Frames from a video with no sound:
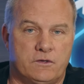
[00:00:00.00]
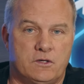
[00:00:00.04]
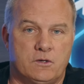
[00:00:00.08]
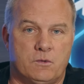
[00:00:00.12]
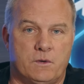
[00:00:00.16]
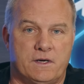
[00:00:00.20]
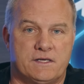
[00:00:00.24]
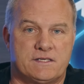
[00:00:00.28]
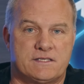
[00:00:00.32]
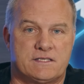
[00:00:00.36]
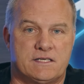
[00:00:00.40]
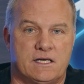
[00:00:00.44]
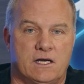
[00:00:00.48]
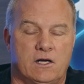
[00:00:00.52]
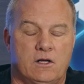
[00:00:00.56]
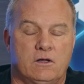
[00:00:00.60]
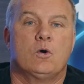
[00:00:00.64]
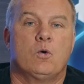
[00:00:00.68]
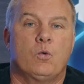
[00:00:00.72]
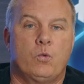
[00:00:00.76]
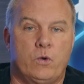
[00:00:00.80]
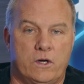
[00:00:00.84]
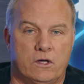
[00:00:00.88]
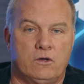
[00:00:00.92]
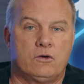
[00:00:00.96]
USL
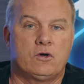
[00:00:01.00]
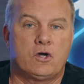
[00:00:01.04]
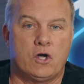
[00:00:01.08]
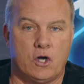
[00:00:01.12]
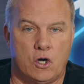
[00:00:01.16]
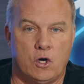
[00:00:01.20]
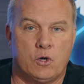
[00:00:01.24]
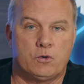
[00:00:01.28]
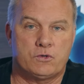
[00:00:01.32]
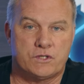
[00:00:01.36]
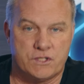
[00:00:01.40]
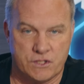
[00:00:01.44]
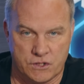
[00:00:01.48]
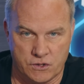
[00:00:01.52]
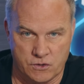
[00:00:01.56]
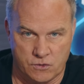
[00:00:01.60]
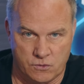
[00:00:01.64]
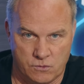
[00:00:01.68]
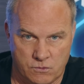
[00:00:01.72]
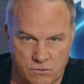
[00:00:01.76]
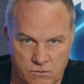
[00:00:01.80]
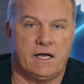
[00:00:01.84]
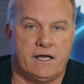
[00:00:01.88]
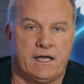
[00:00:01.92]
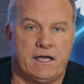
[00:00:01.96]
will go to
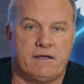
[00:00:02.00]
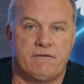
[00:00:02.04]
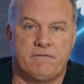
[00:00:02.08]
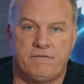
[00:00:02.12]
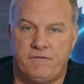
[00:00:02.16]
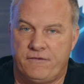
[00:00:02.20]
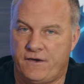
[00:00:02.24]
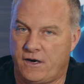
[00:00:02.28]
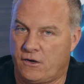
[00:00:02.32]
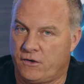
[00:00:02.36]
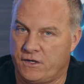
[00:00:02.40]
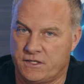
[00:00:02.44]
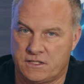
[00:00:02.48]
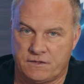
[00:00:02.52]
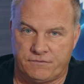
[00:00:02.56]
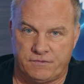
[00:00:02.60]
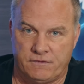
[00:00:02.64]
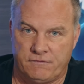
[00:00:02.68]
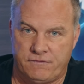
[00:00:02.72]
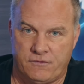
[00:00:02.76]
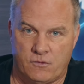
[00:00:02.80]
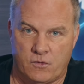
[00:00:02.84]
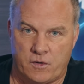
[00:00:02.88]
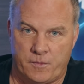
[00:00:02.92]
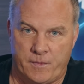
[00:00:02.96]
a very
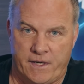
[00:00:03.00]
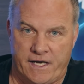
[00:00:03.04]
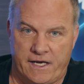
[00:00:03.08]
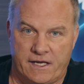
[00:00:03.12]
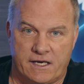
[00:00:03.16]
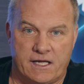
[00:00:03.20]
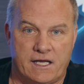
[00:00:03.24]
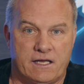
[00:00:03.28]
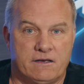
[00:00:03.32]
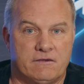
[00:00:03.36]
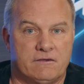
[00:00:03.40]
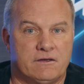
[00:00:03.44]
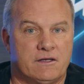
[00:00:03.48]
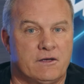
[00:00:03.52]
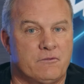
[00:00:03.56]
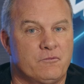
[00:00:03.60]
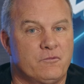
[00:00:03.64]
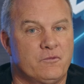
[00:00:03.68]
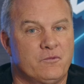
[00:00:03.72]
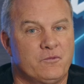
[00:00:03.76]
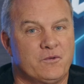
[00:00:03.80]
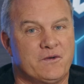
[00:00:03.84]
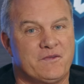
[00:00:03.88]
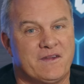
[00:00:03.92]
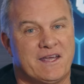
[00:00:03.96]
different format.
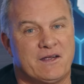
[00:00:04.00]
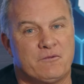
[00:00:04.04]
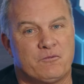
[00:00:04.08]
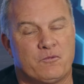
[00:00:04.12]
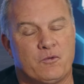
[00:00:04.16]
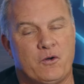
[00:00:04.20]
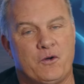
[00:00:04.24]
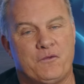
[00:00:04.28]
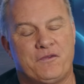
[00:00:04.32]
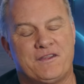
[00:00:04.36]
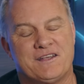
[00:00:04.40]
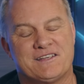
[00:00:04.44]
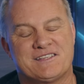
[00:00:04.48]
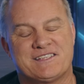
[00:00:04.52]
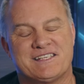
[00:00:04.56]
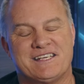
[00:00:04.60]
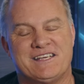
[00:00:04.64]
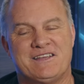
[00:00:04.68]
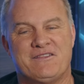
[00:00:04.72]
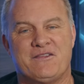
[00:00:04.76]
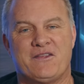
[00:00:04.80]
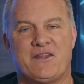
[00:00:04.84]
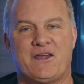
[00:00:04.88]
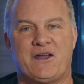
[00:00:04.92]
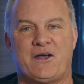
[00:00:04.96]
And when they wrote this
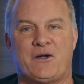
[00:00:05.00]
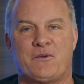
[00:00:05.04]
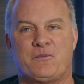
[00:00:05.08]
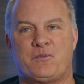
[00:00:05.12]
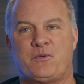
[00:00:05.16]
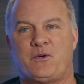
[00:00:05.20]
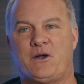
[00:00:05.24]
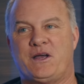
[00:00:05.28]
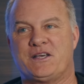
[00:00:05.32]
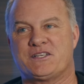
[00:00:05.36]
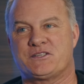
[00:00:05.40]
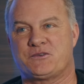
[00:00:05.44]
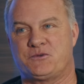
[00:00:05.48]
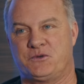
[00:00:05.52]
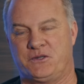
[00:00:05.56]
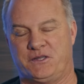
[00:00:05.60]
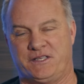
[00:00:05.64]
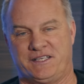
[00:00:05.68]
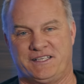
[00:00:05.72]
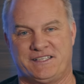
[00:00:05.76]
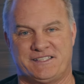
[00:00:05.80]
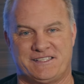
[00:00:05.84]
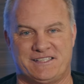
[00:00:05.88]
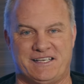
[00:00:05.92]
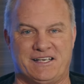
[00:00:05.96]
in their press
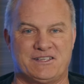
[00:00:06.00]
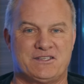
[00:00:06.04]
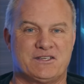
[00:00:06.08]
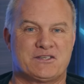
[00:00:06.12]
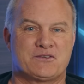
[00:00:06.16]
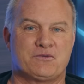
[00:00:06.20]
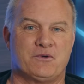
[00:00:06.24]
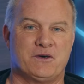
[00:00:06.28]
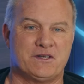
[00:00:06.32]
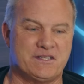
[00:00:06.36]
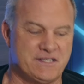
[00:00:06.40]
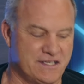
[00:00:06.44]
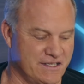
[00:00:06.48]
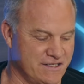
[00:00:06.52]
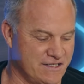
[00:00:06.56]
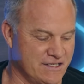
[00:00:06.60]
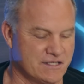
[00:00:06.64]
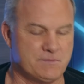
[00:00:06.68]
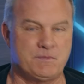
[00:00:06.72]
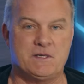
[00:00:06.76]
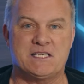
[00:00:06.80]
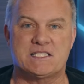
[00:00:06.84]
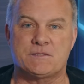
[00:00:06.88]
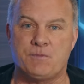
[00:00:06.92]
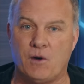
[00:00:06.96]
release, I just want you to just
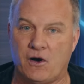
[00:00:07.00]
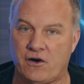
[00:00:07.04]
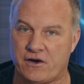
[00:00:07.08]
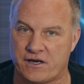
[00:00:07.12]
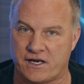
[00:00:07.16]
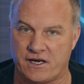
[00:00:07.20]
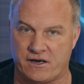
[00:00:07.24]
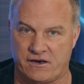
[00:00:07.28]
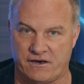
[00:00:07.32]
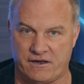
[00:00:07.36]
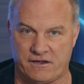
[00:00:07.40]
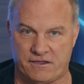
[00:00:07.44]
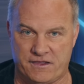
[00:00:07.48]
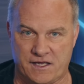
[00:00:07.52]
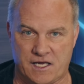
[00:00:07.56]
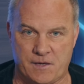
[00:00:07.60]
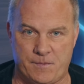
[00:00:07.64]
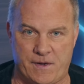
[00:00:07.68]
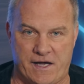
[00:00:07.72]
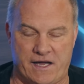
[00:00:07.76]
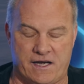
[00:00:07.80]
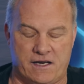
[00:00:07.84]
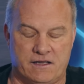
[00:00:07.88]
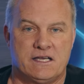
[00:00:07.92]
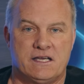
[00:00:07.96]
be smart here. Now think
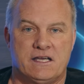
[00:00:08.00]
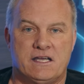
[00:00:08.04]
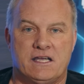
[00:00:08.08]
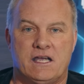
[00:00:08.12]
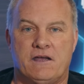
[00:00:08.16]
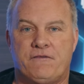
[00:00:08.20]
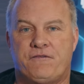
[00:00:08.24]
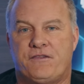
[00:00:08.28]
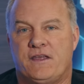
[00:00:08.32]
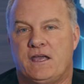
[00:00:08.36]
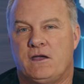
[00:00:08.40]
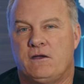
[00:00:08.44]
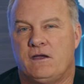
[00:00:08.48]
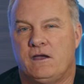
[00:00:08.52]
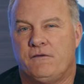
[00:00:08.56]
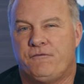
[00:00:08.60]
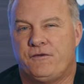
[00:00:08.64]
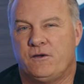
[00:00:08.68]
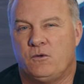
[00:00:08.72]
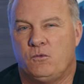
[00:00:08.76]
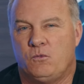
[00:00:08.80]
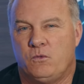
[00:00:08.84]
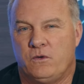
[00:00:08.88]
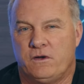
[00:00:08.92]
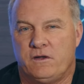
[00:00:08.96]
about it. If
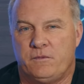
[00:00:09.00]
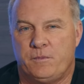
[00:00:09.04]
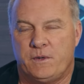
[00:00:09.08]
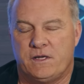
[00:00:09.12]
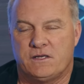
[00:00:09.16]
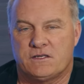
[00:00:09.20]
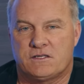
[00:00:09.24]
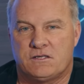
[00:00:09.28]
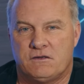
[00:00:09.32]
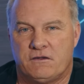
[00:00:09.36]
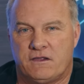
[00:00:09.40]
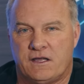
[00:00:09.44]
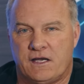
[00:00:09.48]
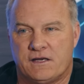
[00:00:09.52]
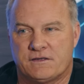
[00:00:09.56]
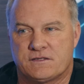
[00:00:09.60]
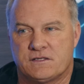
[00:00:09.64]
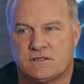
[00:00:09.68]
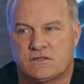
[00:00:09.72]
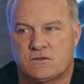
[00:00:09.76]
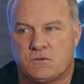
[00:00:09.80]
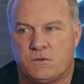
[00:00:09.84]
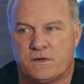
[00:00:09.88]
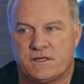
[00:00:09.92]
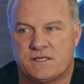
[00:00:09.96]
it would have been
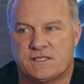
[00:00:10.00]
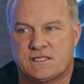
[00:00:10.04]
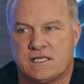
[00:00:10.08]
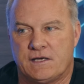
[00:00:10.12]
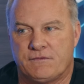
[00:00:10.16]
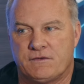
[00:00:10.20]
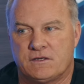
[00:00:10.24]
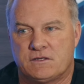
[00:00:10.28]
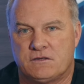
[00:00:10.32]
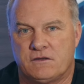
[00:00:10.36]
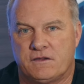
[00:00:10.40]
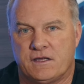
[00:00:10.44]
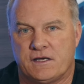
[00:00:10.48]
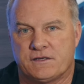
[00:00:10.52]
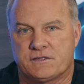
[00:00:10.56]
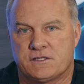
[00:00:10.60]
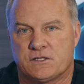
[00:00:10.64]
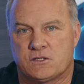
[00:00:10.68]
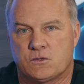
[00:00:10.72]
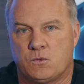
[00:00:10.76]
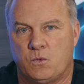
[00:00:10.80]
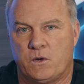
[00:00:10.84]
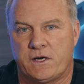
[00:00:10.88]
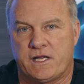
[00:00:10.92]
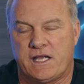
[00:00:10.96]
2027,
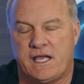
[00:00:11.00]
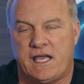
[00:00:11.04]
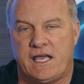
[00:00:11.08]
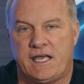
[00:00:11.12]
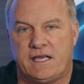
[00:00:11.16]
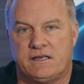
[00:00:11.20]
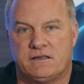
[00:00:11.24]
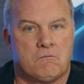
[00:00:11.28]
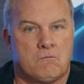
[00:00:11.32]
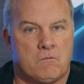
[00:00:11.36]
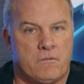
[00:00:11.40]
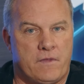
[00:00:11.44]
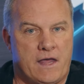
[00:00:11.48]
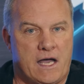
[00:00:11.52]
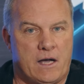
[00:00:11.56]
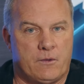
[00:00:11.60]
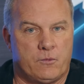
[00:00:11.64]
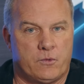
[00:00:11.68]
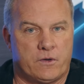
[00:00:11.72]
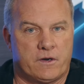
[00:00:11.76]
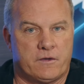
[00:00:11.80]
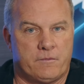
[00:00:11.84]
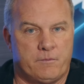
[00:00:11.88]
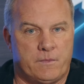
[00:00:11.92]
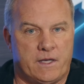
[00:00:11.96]
2028, that
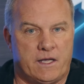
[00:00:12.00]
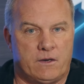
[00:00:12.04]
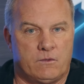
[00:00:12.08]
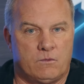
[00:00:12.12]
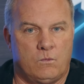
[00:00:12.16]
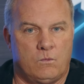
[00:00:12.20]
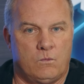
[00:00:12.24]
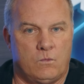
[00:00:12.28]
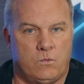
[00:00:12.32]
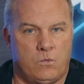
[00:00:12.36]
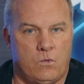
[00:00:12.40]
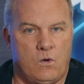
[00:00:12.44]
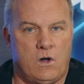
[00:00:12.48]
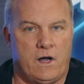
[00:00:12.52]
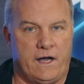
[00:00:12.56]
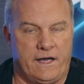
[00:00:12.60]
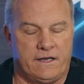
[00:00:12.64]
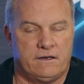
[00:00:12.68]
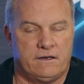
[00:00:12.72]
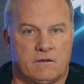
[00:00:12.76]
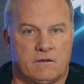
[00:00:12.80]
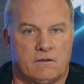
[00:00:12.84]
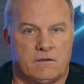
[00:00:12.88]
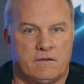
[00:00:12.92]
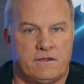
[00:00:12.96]
would have meant what?
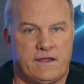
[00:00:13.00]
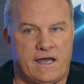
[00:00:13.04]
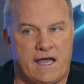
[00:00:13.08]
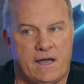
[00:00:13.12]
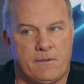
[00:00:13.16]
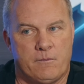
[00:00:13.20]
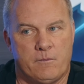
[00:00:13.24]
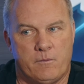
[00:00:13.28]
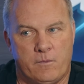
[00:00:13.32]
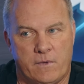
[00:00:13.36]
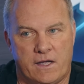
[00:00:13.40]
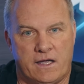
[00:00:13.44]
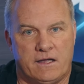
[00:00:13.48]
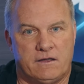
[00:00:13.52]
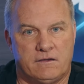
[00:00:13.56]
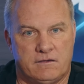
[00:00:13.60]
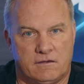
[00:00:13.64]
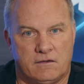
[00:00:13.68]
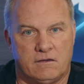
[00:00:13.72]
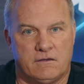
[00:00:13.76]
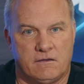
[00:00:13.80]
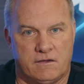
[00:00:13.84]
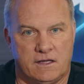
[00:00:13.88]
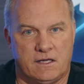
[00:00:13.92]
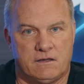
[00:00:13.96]
That meant
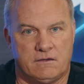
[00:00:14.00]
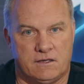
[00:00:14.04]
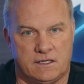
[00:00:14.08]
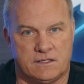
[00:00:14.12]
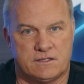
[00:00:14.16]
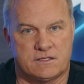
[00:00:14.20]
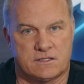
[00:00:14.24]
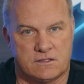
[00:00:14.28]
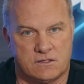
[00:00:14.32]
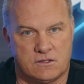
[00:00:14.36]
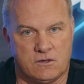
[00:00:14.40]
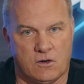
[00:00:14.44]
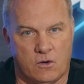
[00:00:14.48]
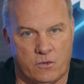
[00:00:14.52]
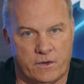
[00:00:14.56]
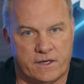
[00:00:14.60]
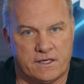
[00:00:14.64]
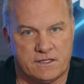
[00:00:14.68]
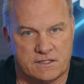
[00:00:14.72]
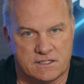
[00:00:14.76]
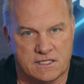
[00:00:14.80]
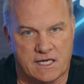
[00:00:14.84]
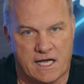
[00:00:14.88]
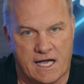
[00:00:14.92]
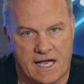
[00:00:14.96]
that it's going
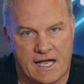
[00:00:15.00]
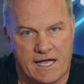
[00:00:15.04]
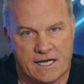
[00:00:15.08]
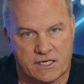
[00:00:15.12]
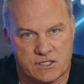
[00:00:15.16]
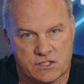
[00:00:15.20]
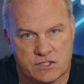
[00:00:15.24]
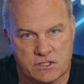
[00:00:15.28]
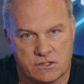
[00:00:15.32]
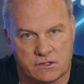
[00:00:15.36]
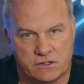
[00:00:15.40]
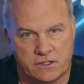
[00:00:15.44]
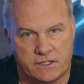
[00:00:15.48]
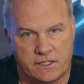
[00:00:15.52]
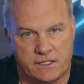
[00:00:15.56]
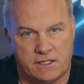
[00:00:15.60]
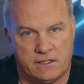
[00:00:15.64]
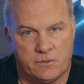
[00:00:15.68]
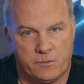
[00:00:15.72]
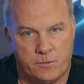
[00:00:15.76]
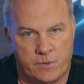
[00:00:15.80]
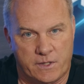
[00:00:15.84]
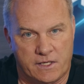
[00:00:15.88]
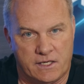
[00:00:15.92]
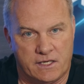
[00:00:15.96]
to actually
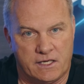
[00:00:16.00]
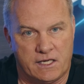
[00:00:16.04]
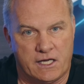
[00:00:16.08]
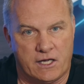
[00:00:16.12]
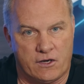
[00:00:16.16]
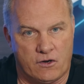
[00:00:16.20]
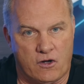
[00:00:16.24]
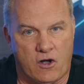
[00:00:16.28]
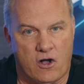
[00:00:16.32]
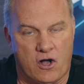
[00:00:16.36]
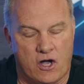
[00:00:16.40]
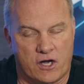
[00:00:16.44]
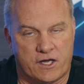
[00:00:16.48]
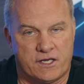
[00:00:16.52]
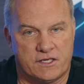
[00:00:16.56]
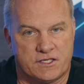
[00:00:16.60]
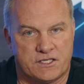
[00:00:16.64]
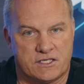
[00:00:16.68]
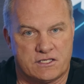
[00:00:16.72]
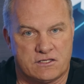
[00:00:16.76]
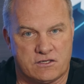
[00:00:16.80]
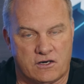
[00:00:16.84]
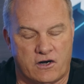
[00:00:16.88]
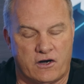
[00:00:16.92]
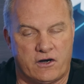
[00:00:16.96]
be an August
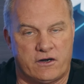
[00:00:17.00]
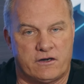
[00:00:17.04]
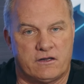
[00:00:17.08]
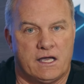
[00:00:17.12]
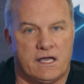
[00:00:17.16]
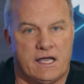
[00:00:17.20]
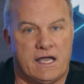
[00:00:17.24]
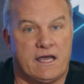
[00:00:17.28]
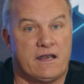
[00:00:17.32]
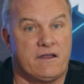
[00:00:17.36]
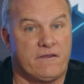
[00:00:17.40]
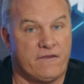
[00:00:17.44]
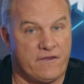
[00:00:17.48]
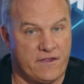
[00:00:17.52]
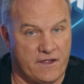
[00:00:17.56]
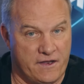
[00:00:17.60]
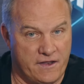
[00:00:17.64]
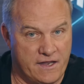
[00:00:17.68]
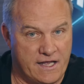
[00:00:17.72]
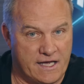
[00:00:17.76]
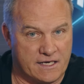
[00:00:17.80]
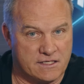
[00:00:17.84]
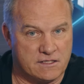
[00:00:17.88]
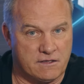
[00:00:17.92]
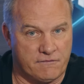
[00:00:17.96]
start, and
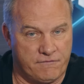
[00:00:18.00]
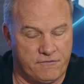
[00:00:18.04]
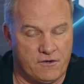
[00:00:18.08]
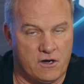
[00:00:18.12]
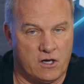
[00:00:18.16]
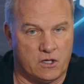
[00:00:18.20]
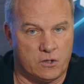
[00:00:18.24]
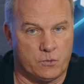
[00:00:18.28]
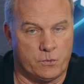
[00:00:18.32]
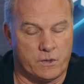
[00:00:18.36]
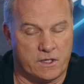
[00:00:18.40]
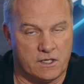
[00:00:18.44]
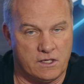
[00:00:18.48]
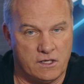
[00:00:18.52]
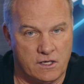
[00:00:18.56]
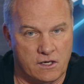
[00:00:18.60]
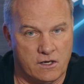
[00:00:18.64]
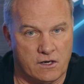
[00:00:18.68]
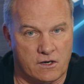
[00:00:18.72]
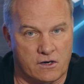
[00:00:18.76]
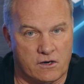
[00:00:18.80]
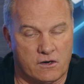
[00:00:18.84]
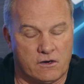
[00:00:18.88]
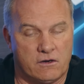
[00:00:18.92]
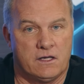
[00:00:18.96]
the following
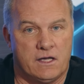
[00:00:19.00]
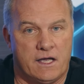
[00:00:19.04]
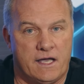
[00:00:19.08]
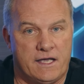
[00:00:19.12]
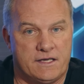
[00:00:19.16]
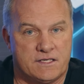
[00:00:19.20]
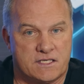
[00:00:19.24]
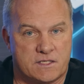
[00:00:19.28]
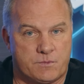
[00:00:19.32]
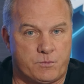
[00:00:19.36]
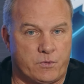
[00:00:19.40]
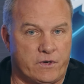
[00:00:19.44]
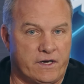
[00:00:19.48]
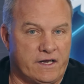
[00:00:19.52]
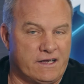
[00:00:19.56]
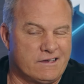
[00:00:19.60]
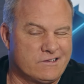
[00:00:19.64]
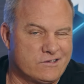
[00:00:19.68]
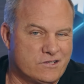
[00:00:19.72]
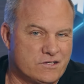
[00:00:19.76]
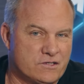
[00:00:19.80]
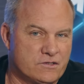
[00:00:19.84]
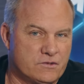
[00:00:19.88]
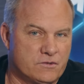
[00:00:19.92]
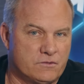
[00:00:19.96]
year, a spring,
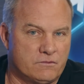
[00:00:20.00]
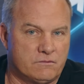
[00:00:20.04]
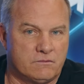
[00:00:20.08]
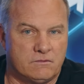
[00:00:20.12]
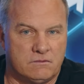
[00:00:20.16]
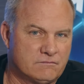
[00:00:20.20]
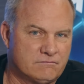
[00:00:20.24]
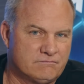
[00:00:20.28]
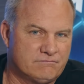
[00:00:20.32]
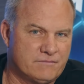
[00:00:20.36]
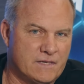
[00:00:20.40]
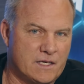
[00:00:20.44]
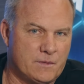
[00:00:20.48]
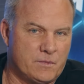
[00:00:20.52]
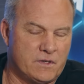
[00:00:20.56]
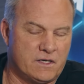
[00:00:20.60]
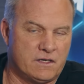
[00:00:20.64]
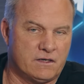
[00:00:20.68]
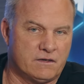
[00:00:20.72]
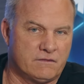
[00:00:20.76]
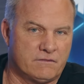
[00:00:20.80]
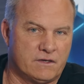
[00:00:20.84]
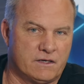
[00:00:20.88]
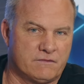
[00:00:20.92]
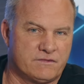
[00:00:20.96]
June, maybe
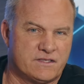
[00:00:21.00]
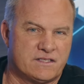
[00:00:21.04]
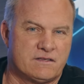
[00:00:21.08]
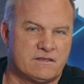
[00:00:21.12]
a